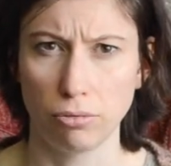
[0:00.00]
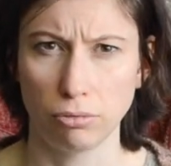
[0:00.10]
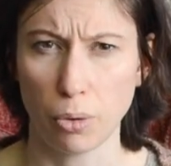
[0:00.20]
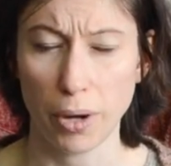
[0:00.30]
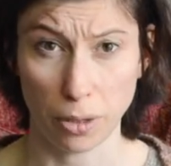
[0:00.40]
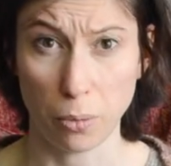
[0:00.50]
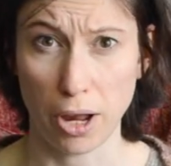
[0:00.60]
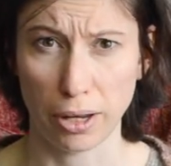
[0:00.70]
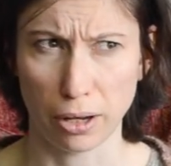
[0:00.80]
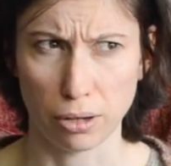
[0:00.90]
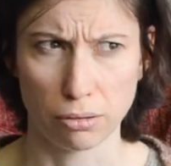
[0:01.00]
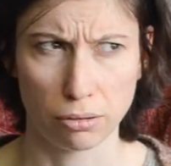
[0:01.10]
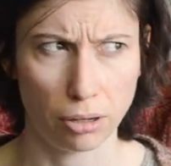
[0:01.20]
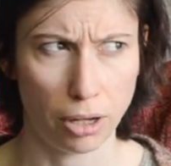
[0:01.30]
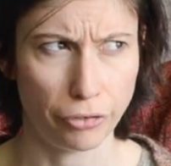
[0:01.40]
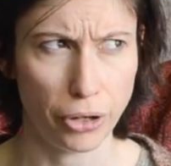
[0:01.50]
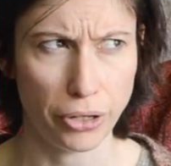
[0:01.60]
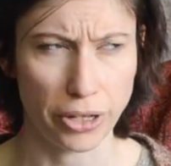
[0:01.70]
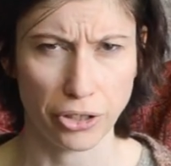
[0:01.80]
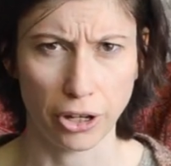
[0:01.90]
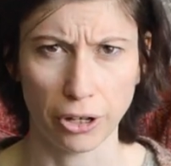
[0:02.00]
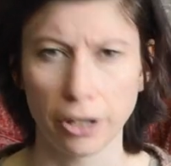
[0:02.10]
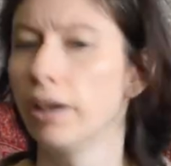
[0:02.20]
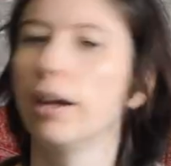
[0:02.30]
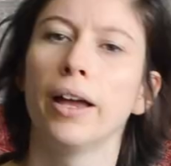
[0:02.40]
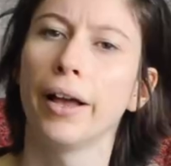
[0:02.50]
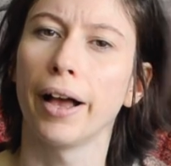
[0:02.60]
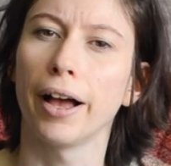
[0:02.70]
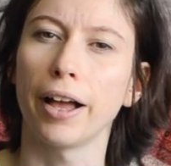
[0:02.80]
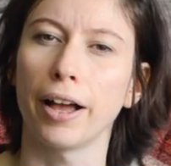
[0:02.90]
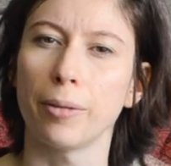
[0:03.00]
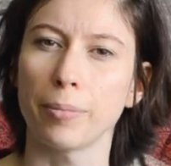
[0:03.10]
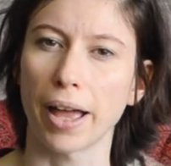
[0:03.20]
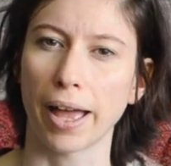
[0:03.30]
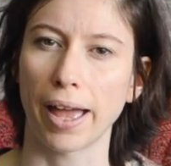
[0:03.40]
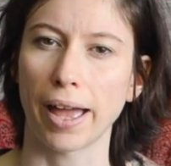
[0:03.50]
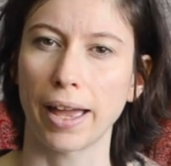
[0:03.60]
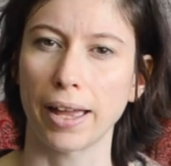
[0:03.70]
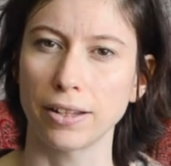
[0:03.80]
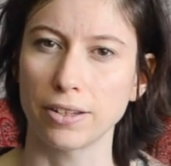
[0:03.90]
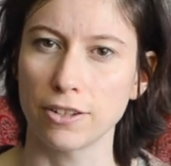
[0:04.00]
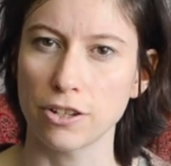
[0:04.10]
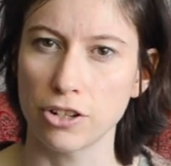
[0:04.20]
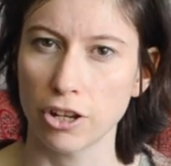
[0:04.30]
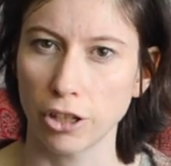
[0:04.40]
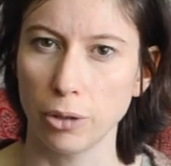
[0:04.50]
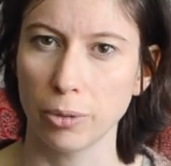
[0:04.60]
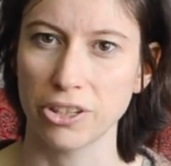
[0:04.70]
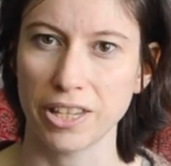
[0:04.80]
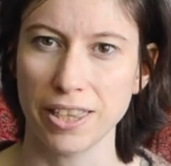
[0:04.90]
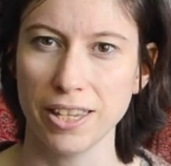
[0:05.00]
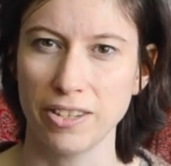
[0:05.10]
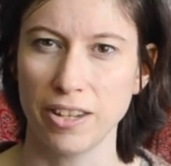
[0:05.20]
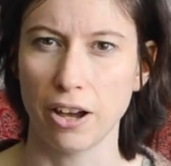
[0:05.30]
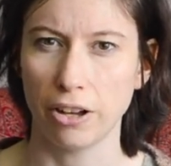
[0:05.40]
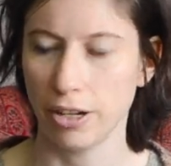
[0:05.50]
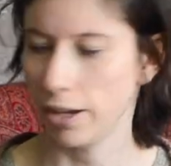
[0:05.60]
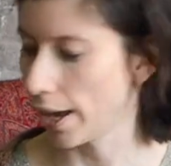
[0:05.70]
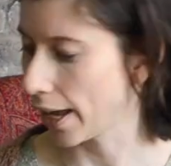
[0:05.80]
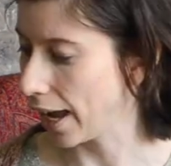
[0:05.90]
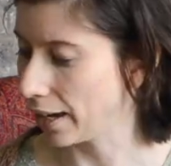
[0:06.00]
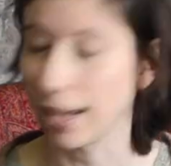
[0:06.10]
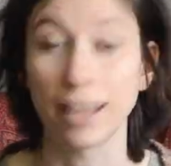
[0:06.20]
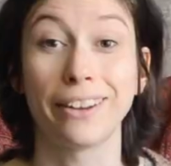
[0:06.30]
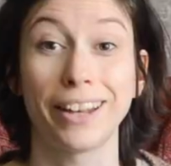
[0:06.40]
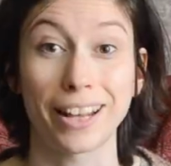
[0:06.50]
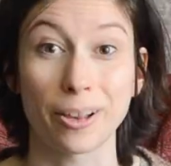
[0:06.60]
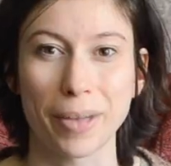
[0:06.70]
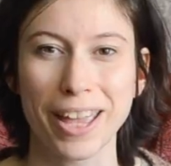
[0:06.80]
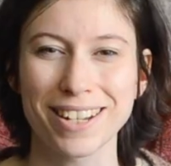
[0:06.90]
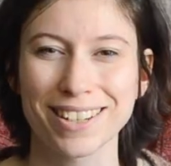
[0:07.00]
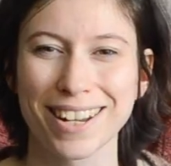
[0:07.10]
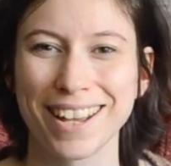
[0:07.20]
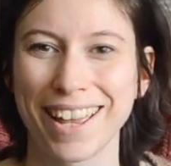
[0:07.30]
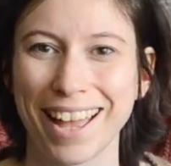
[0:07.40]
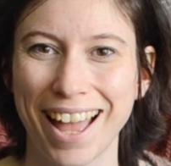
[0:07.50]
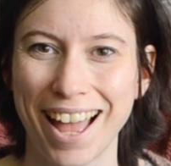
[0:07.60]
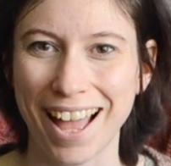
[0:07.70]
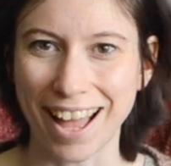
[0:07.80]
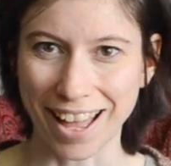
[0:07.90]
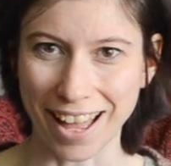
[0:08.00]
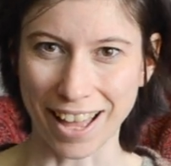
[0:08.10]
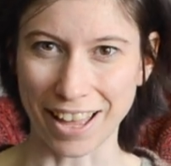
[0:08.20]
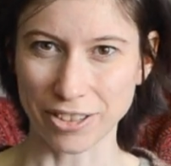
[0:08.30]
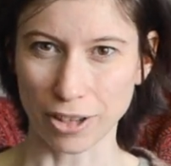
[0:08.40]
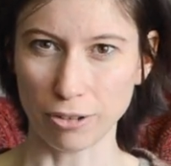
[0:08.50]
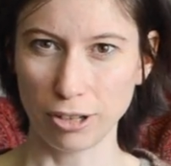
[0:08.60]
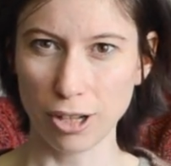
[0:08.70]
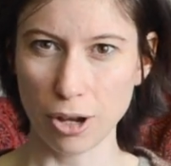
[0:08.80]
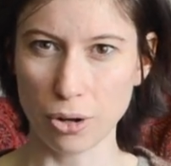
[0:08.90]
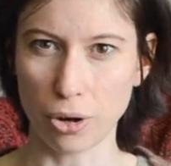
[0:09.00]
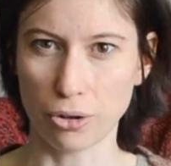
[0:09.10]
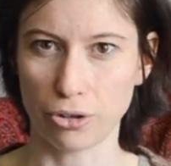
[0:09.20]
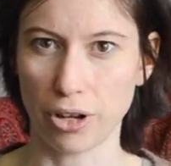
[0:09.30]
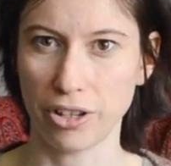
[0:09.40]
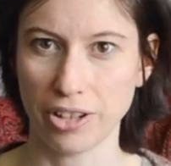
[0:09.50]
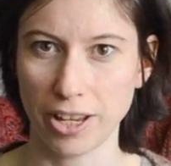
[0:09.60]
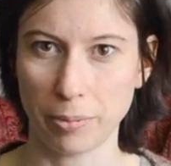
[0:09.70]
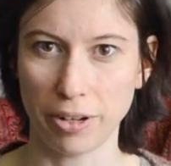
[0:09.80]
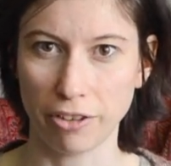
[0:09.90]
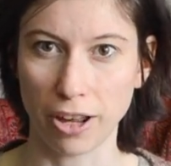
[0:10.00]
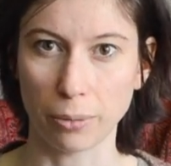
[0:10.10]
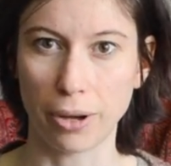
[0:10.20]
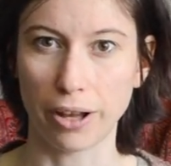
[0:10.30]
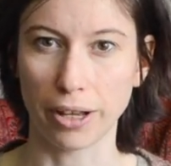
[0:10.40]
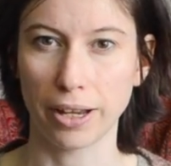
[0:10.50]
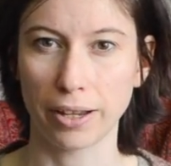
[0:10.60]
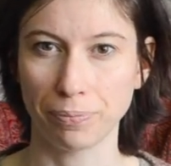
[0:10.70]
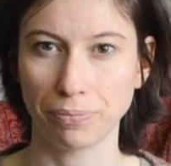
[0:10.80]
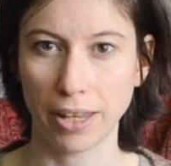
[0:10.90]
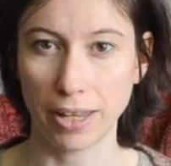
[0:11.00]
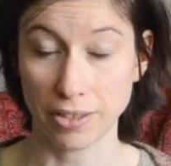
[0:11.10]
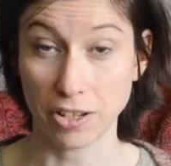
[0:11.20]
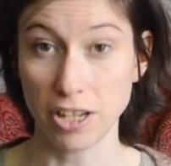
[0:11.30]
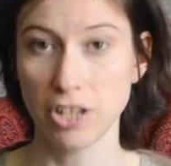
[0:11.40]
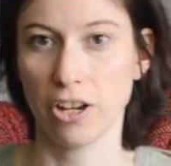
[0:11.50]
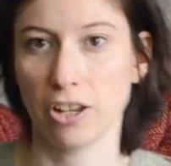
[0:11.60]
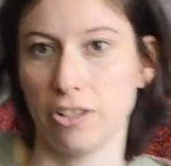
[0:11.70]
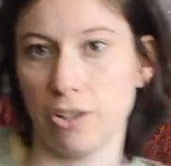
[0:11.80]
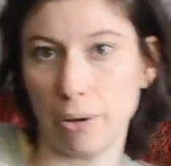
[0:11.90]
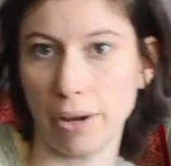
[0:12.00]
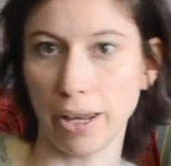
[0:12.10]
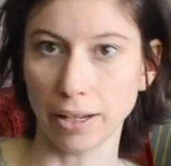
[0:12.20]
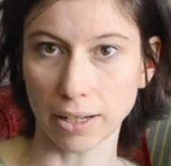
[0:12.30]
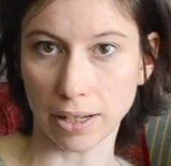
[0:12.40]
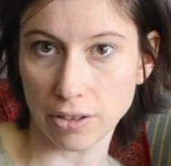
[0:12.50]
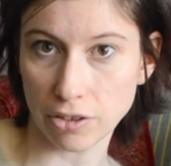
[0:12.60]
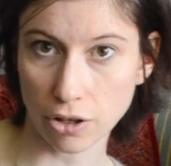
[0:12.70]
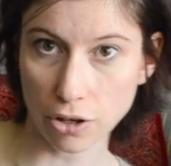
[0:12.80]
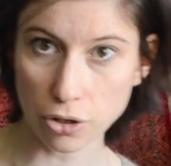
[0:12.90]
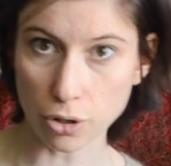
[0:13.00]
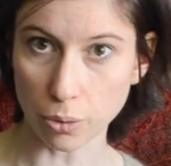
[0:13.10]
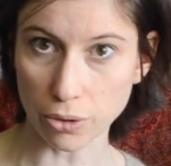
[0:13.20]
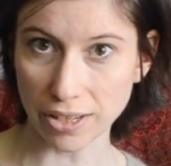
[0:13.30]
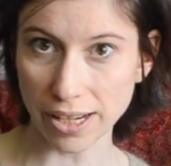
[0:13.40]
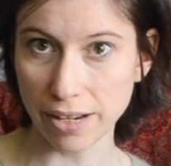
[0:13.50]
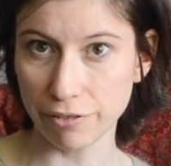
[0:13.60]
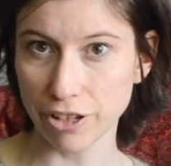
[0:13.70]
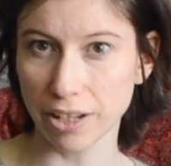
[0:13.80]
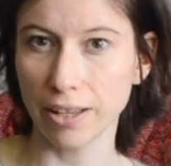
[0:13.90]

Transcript: quite a while ago, a few years ago, and you will see this yarn again in a little bit. So low contrast, nice bit of colour work. It's a t-shirt, so it is short-sleeved,